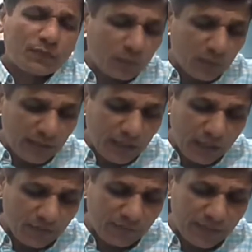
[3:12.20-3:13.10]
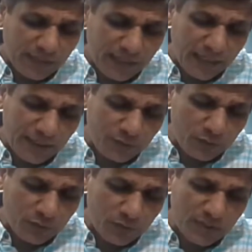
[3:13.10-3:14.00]
4.5 decades or
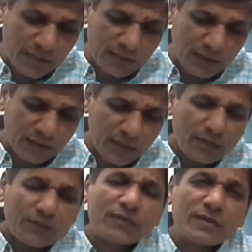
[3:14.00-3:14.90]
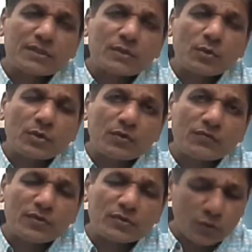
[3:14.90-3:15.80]
so since the first UN
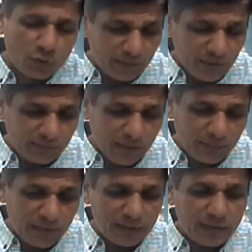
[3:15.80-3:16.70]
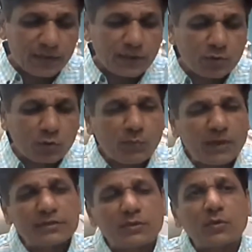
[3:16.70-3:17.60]
Conference on Human Environment took
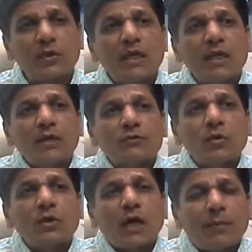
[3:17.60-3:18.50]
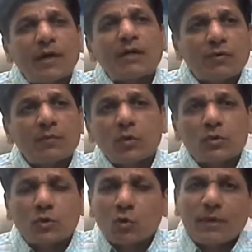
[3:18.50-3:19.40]
place. So apart from
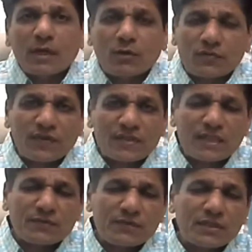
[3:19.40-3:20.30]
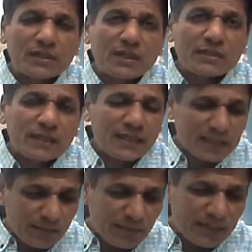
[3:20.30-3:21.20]
those global conferences which the General
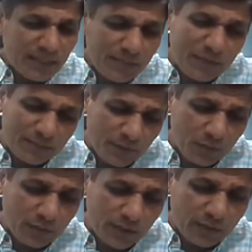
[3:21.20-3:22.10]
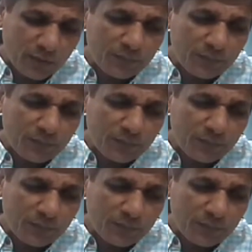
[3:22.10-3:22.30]
Assembly itself has been doing,